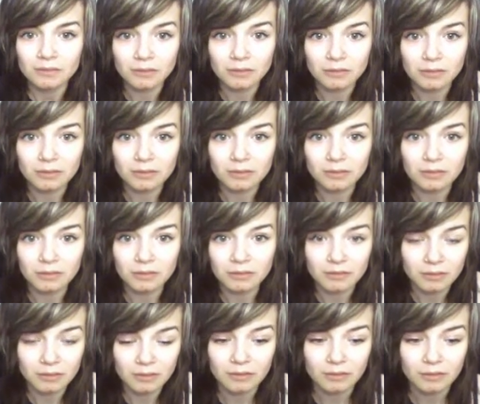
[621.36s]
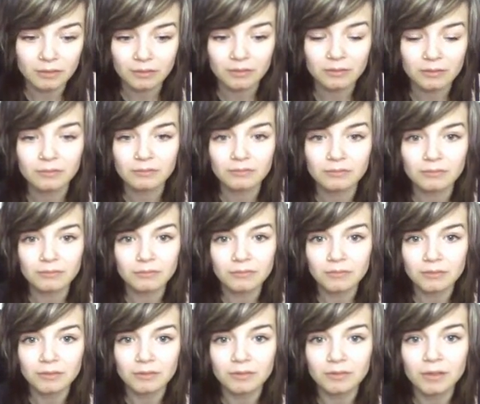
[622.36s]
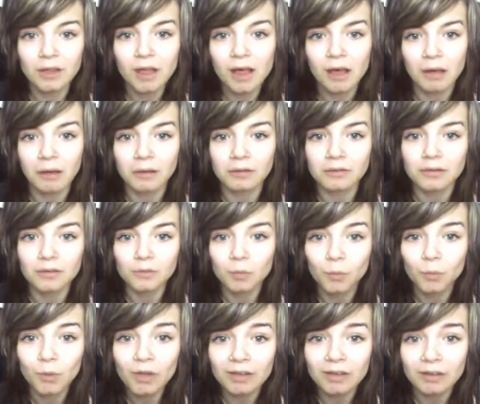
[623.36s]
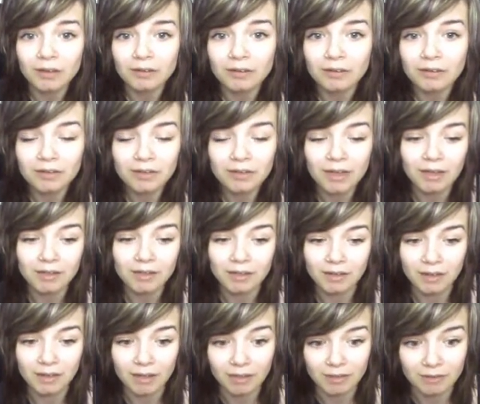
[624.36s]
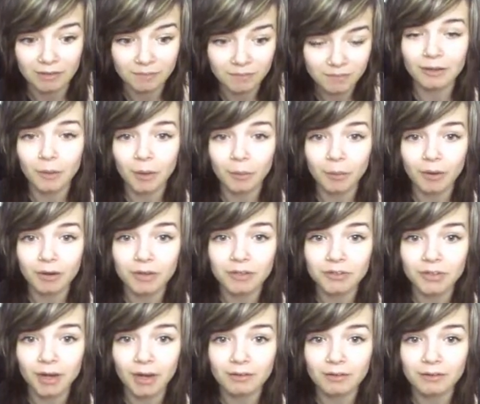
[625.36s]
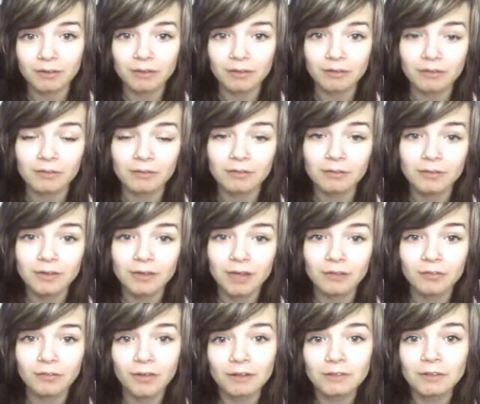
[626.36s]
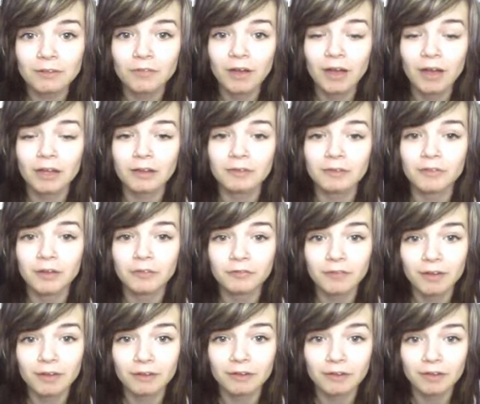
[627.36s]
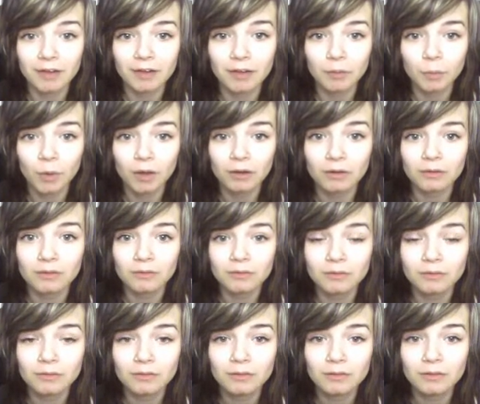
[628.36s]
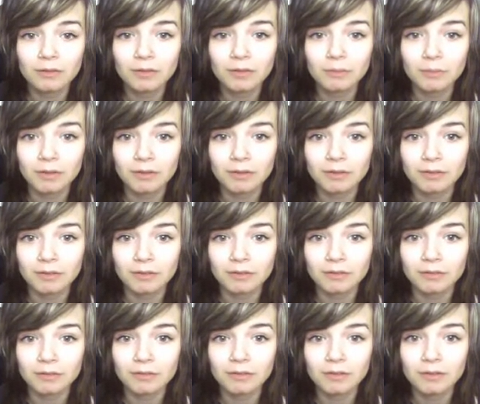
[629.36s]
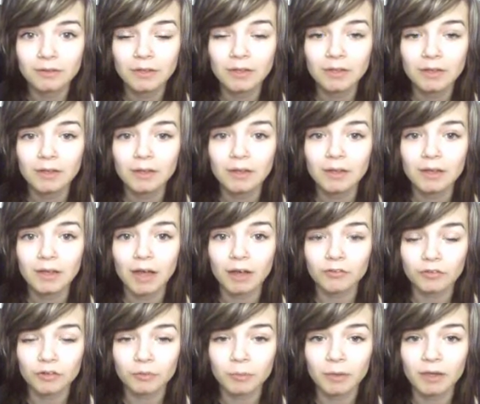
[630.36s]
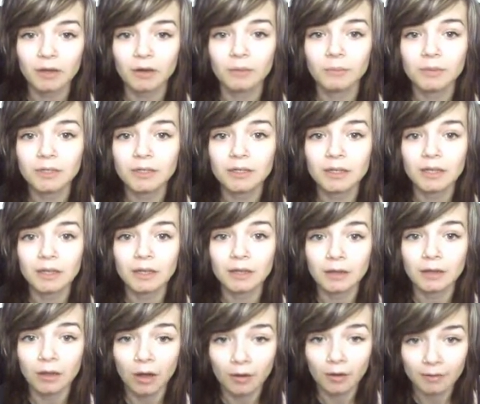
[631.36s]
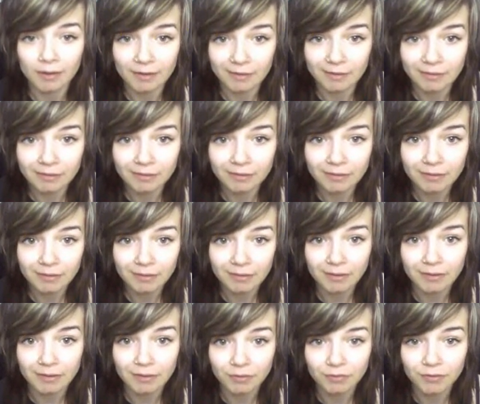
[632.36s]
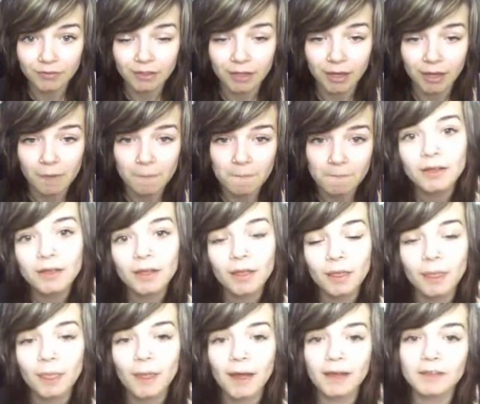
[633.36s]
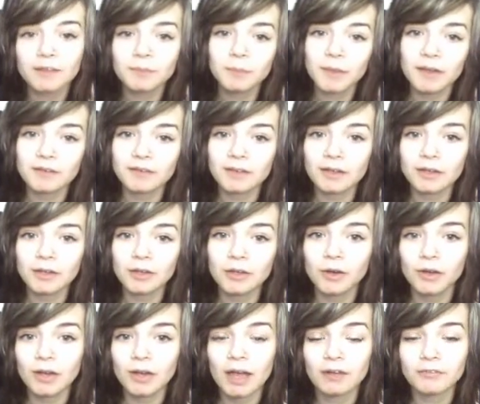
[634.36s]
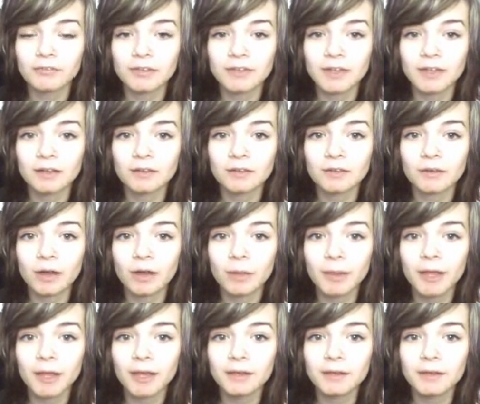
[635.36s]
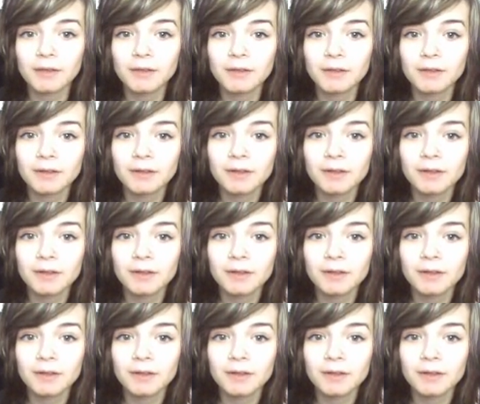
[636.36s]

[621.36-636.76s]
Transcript: Just there, it's weird kind of thing. I apologise in advance if I've offended anyone, because I've just been completely honest in this video. That's basically all I have to say on the topic.